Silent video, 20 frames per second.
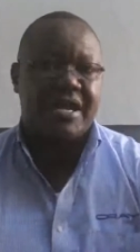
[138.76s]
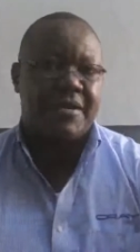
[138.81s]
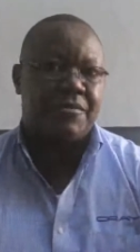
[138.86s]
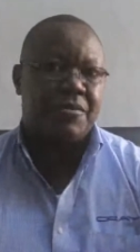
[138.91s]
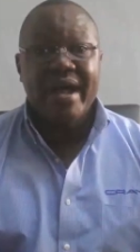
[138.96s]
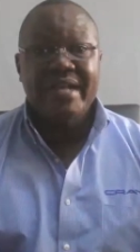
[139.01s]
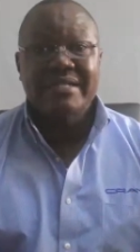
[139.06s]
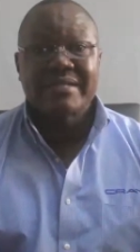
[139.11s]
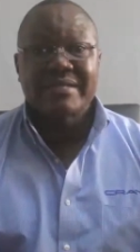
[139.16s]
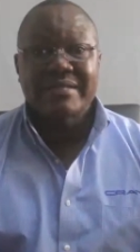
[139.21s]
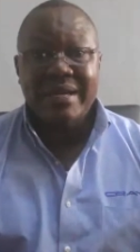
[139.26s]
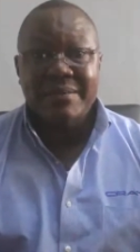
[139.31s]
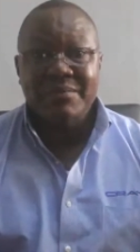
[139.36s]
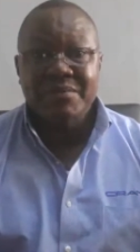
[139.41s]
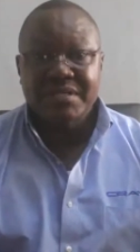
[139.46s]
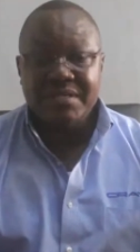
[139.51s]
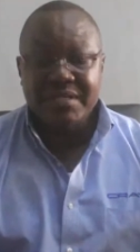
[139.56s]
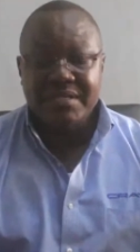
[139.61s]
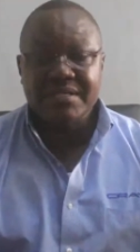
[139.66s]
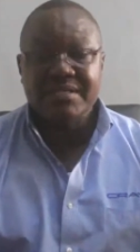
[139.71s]
Why some
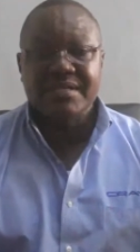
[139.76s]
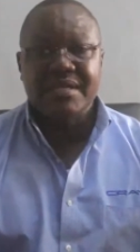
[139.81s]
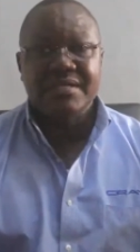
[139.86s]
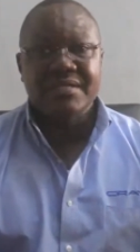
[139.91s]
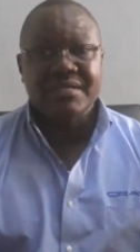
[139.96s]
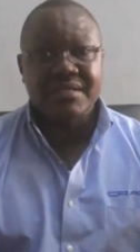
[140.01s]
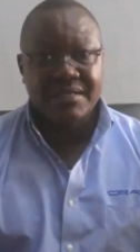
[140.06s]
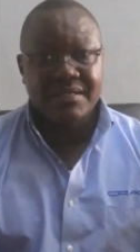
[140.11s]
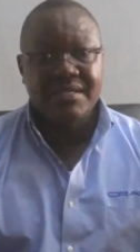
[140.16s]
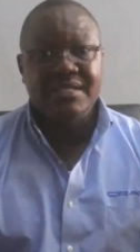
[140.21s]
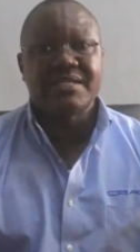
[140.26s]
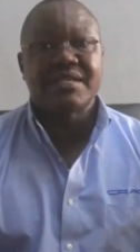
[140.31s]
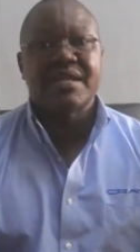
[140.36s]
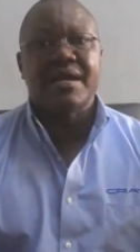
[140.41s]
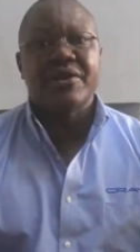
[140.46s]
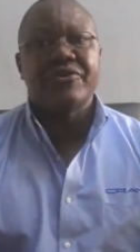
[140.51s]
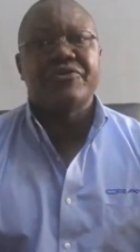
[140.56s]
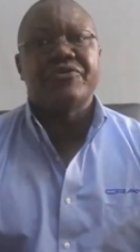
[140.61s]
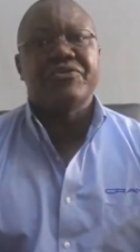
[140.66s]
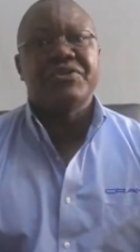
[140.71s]
citizens in this
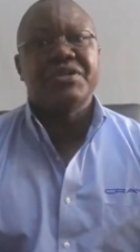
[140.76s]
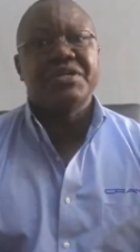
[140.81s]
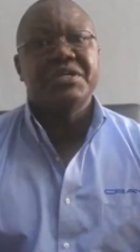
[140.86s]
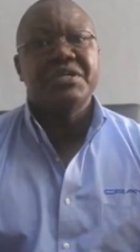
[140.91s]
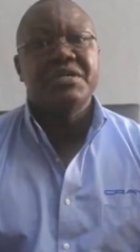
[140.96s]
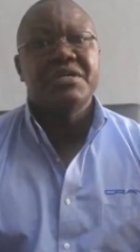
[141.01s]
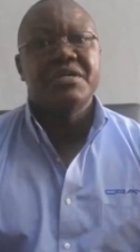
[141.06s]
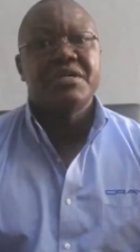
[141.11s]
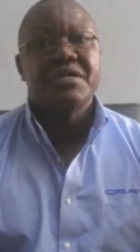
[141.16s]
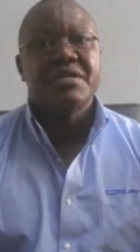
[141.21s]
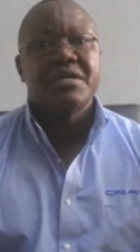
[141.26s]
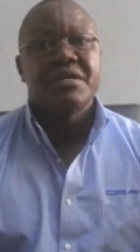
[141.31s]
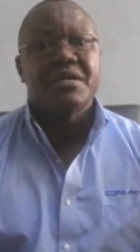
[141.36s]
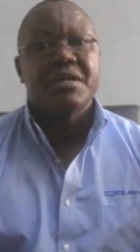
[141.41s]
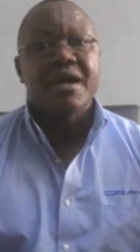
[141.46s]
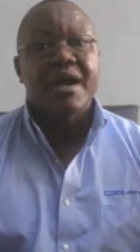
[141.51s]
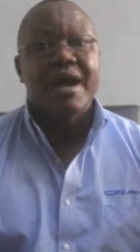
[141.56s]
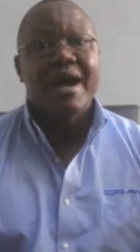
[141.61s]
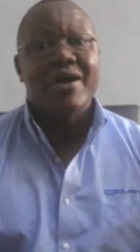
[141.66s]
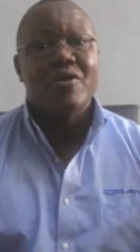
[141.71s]
country
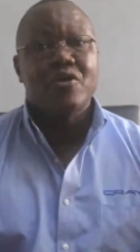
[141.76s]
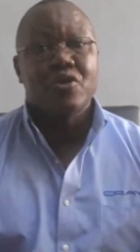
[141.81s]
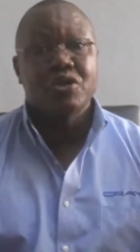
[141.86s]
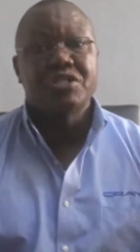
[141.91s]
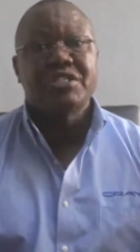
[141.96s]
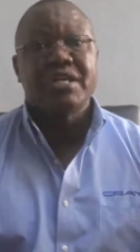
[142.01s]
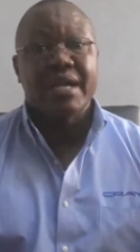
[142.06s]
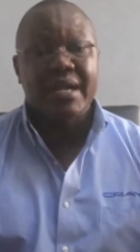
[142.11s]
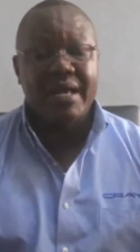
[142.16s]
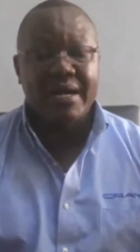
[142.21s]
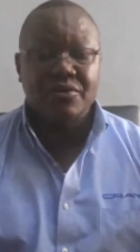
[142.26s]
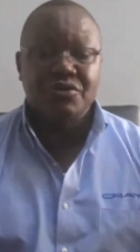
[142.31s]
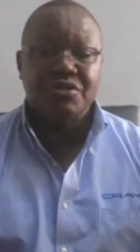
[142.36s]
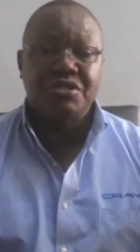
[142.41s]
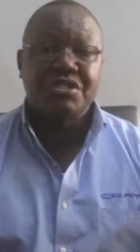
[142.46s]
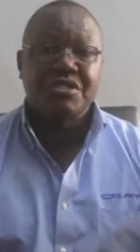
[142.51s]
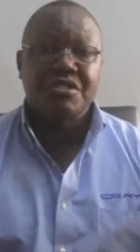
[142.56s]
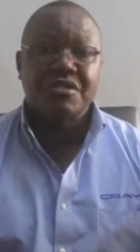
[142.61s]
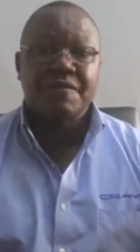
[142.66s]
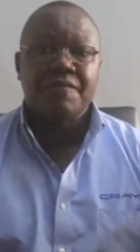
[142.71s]
are not
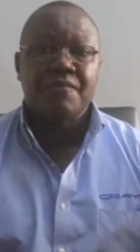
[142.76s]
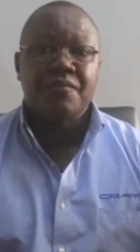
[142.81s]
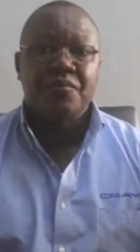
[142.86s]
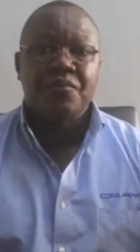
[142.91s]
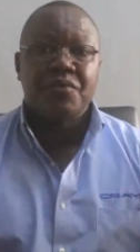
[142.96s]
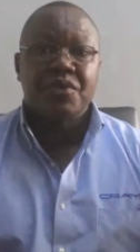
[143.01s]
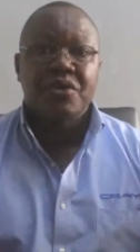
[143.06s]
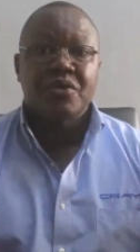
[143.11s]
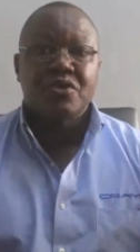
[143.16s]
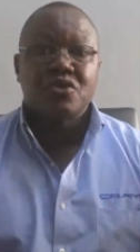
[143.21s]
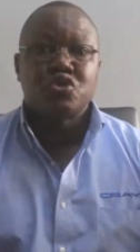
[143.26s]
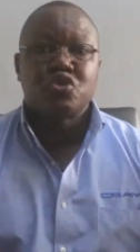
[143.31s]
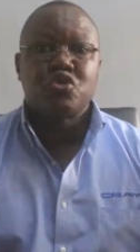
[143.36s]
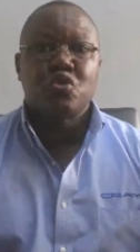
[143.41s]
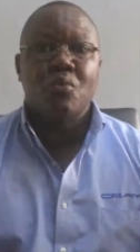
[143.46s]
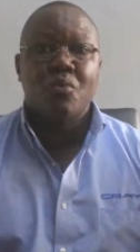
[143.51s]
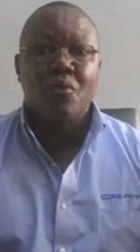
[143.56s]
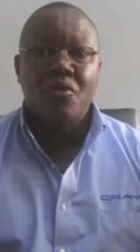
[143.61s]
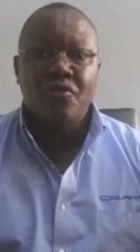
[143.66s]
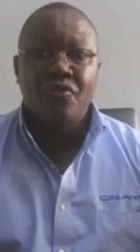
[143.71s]
allowed
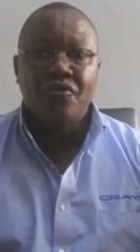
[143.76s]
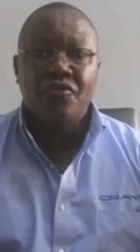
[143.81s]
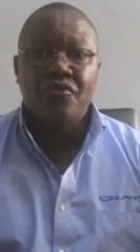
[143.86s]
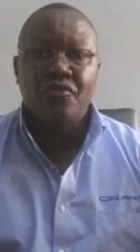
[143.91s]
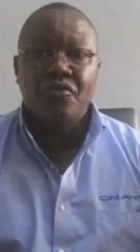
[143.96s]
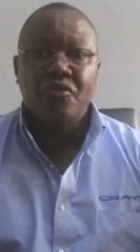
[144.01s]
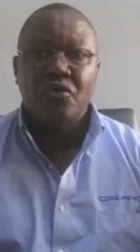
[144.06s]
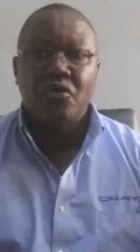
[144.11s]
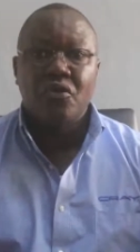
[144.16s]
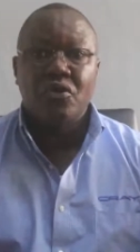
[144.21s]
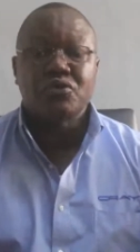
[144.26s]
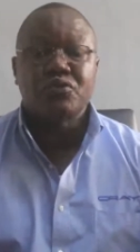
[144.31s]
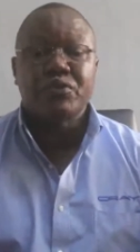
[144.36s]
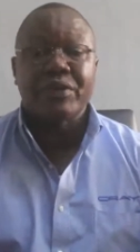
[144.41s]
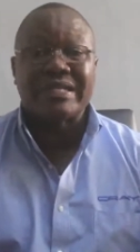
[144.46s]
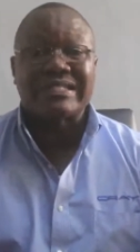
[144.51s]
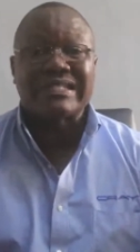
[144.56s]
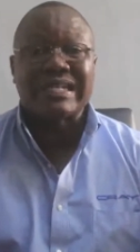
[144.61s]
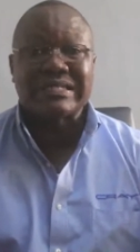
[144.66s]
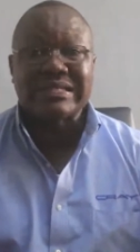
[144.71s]
to move or to
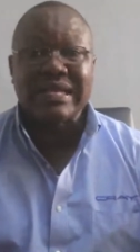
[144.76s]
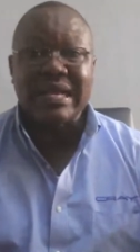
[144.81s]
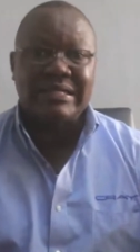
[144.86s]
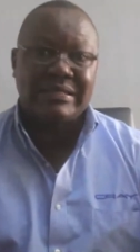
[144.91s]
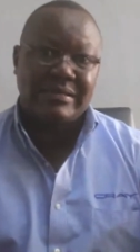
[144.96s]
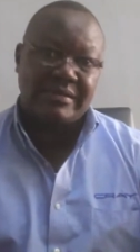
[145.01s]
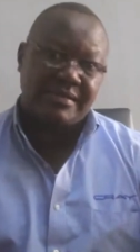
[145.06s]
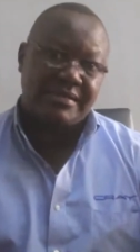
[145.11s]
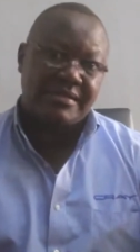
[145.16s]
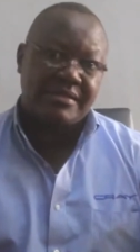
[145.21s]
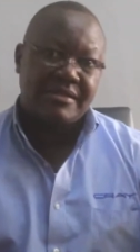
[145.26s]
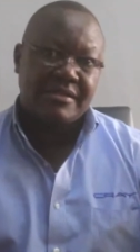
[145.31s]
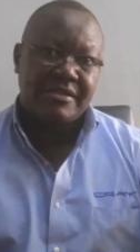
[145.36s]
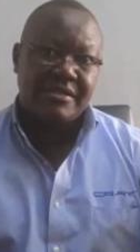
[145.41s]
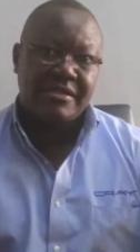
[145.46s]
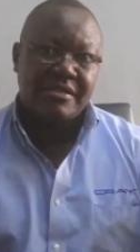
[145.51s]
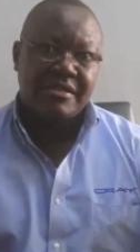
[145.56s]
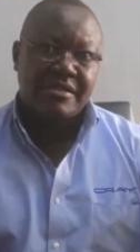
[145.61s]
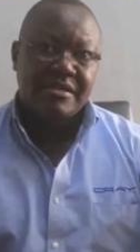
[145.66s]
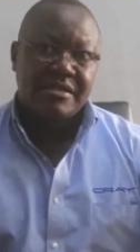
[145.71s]
exercise
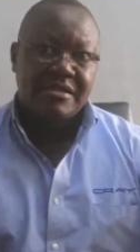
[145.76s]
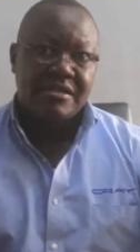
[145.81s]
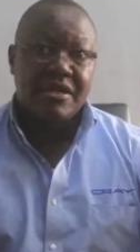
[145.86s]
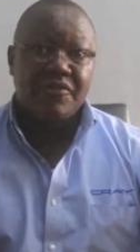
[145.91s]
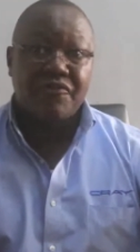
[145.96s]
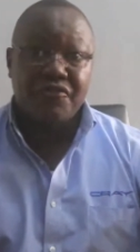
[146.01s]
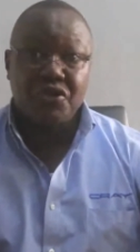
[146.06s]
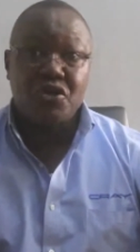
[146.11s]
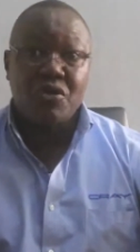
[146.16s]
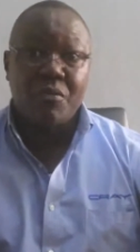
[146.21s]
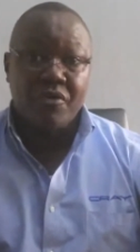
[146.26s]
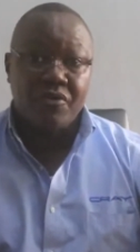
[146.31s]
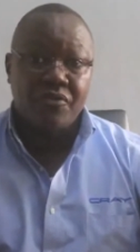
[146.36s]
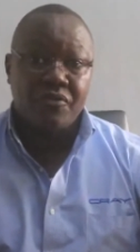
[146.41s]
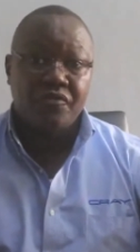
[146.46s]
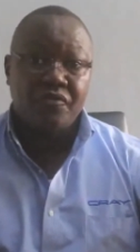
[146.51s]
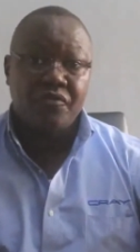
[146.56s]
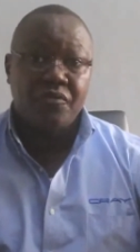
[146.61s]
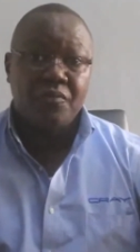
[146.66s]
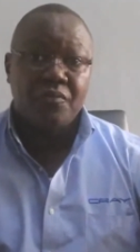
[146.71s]
their freedom
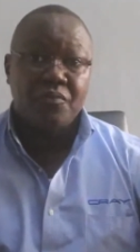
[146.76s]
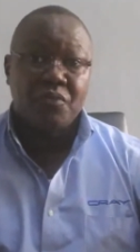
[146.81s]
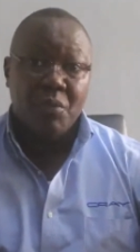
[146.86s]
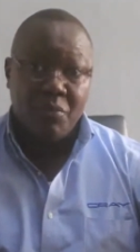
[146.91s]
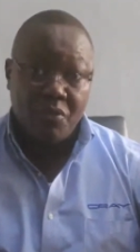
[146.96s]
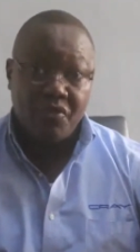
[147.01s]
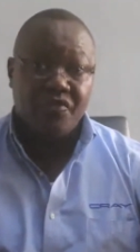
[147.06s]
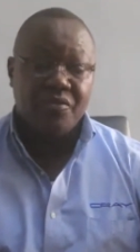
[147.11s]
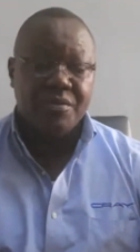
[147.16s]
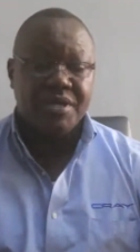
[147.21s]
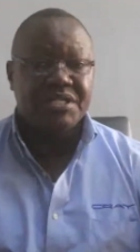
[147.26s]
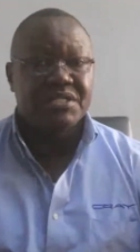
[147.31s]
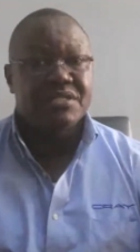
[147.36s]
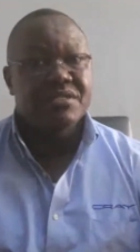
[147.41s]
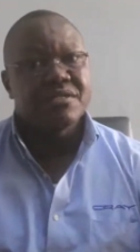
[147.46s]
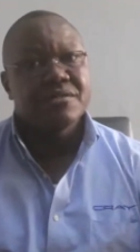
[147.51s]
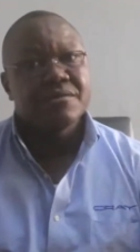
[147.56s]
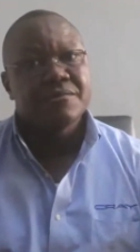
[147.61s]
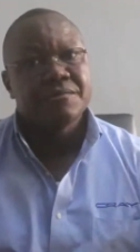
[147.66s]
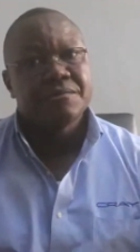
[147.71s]
of
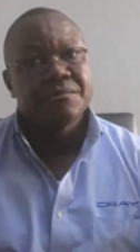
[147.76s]
movement,